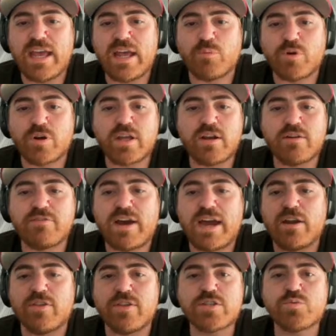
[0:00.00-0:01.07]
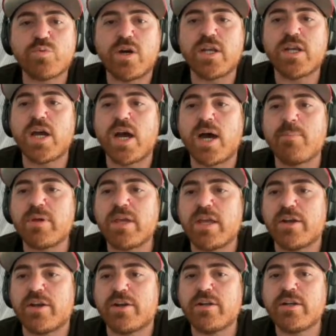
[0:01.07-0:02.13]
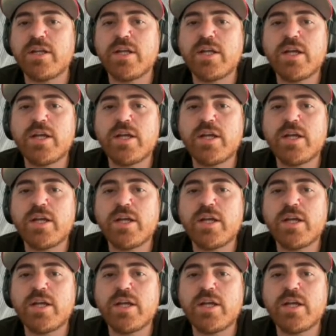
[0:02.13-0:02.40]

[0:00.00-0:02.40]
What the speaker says: And we're going to fire this one up here.